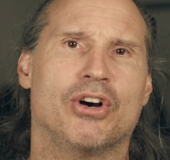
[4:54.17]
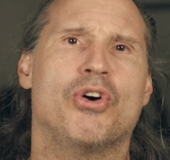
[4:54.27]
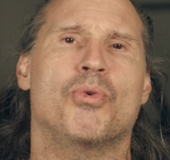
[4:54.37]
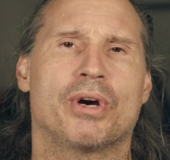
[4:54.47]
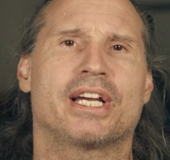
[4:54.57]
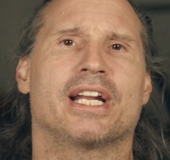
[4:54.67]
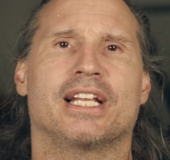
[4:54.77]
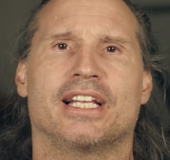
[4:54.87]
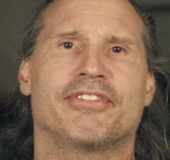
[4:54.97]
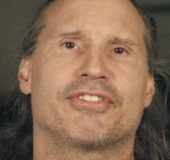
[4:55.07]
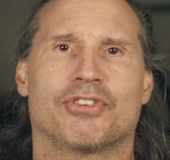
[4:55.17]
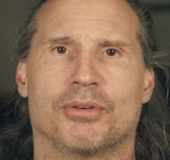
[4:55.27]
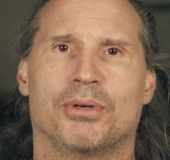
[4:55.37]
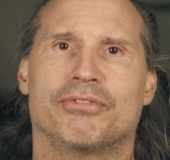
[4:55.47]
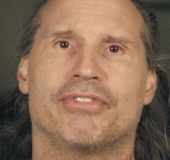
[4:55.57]
oh, what can I lift for
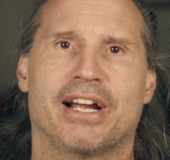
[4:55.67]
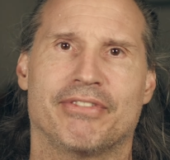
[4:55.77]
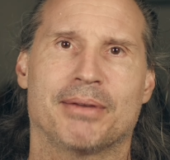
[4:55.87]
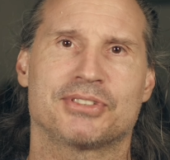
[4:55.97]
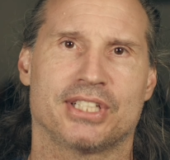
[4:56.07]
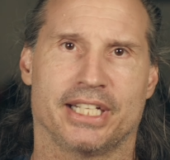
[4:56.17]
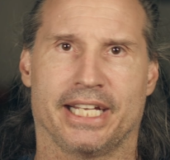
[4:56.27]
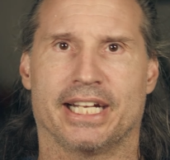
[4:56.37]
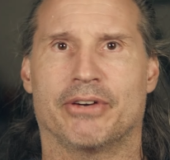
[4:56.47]
about 5 reps today?